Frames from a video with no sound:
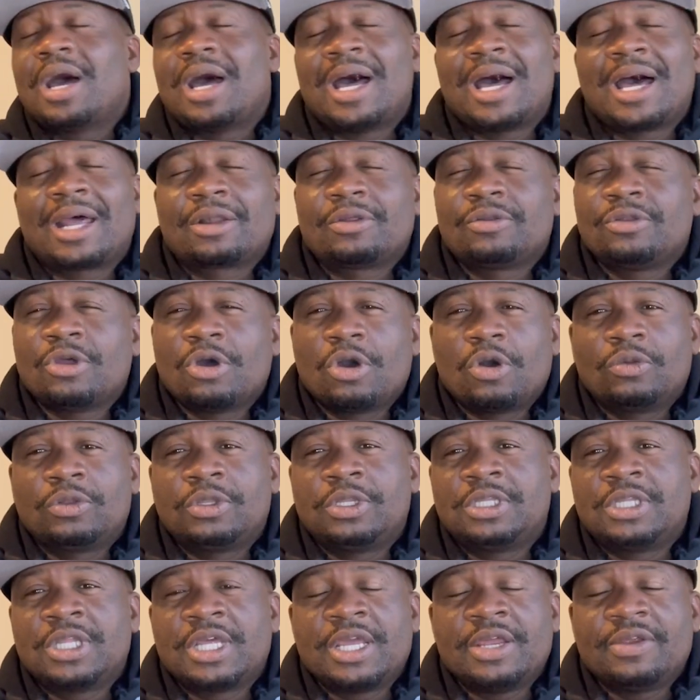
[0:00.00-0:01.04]
I don't
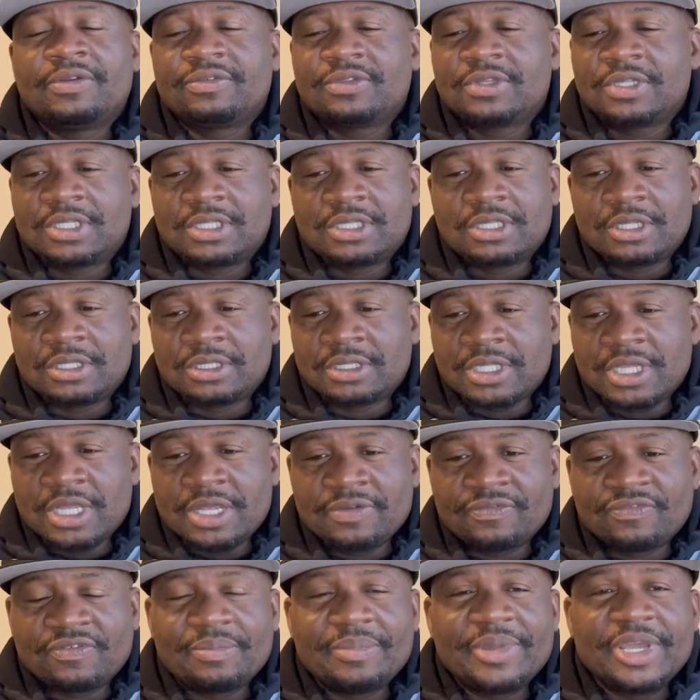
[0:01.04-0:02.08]
know. The
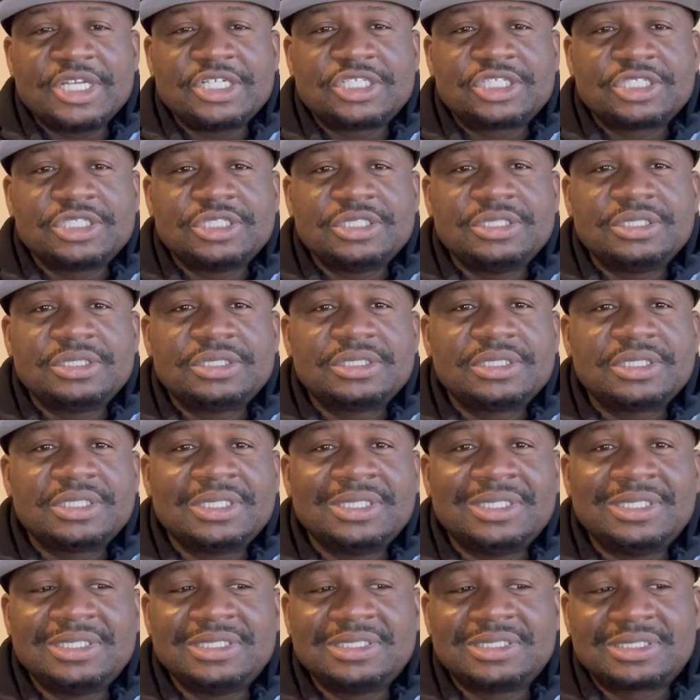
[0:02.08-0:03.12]
information
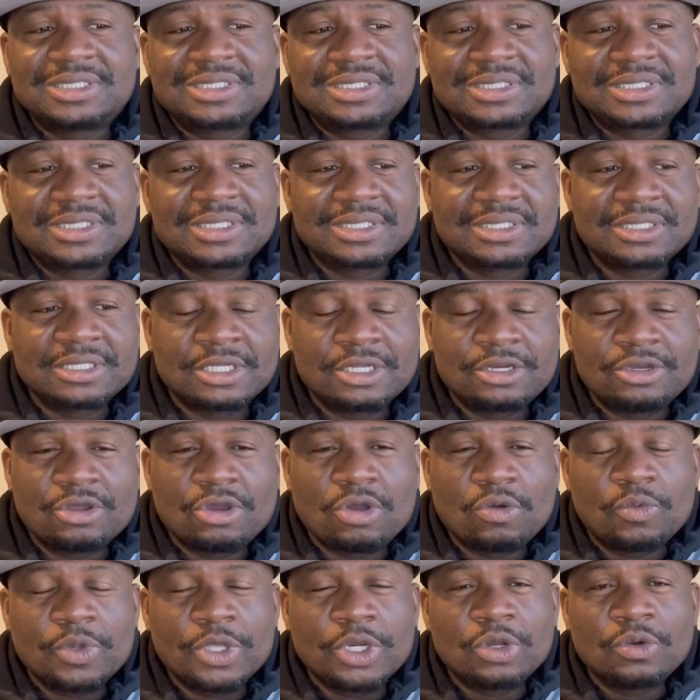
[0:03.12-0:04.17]
is, you
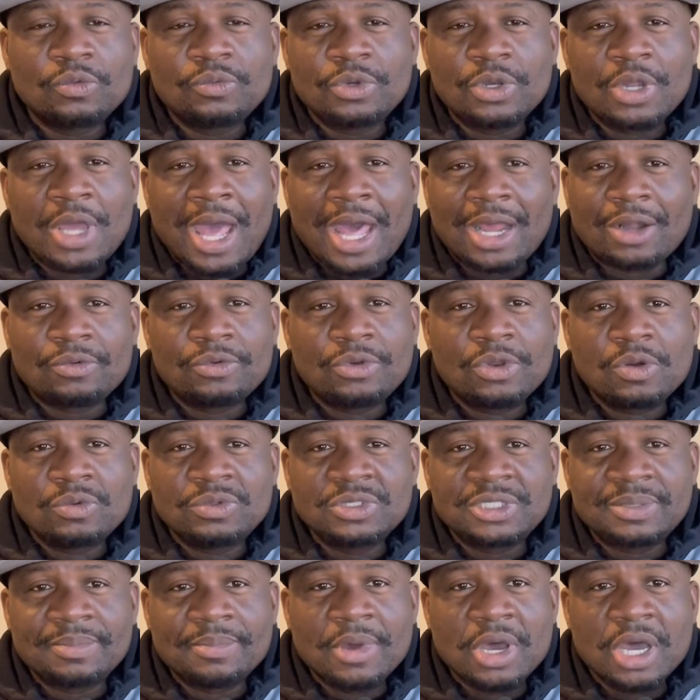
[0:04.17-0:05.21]
know, I don't
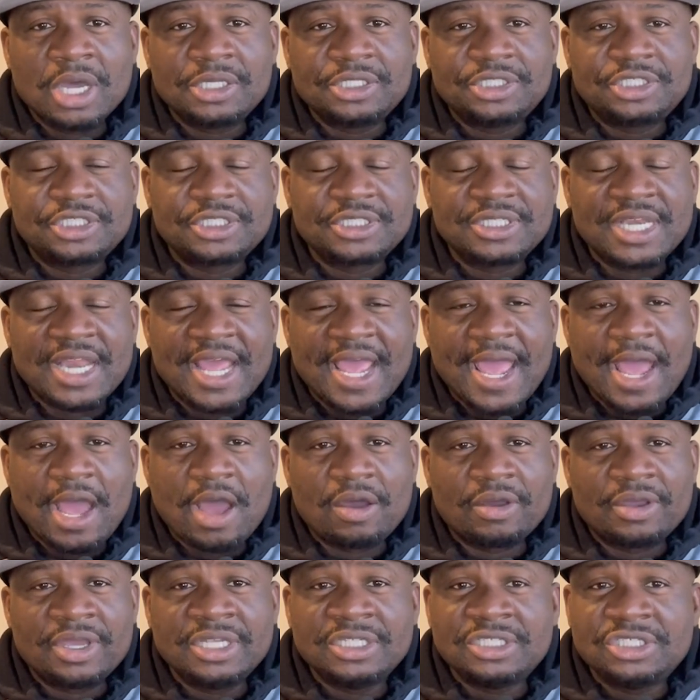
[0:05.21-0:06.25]
know as much
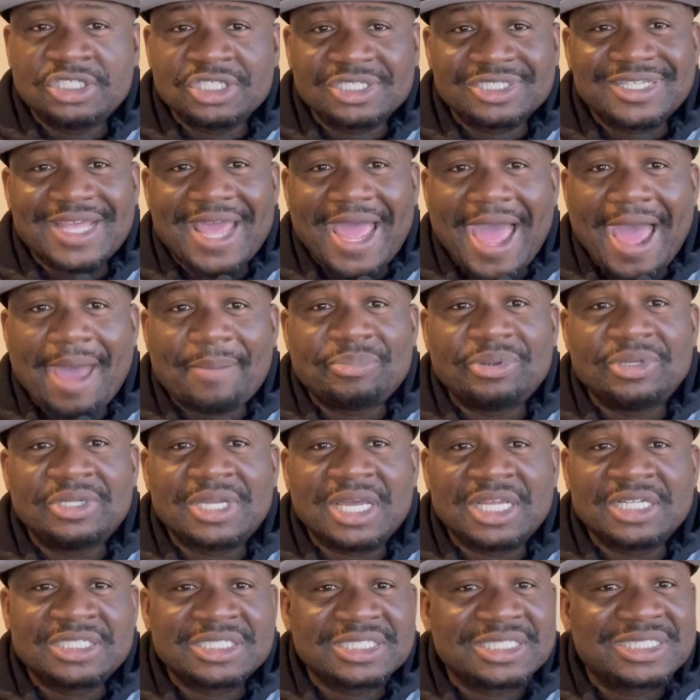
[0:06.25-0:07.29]
now. It just
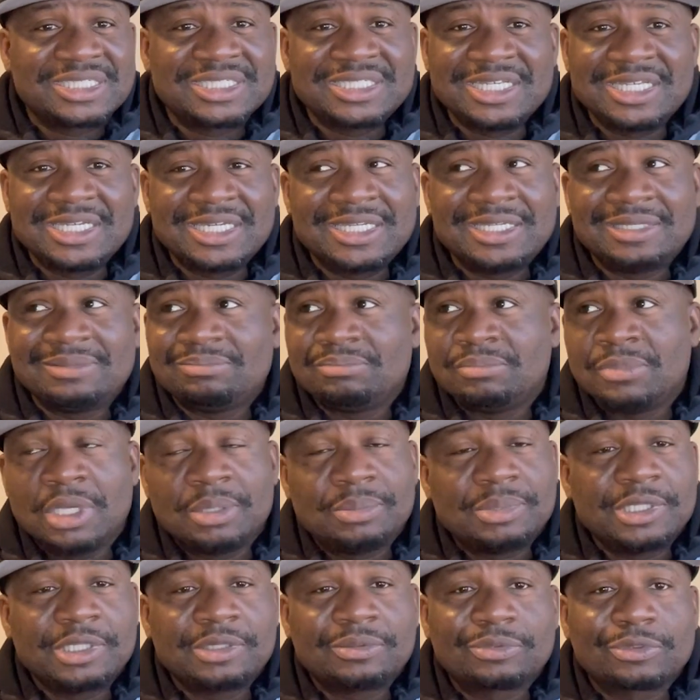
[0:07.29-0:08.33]
happened. I just seen it
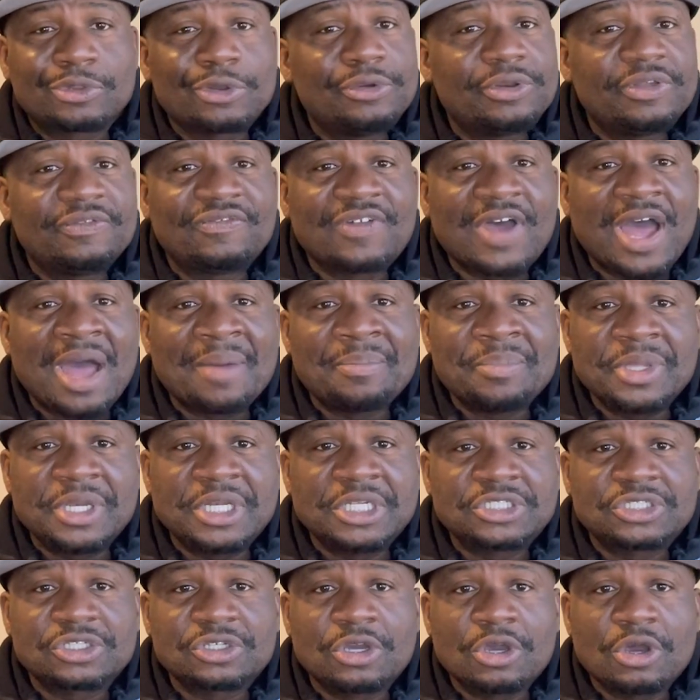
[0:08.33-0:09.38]
maybe 35
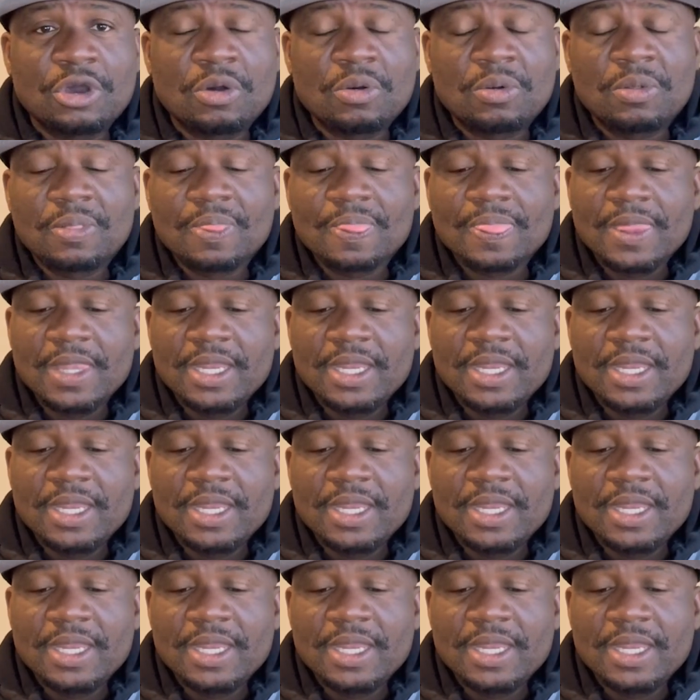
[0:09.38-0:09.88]
minutes ago.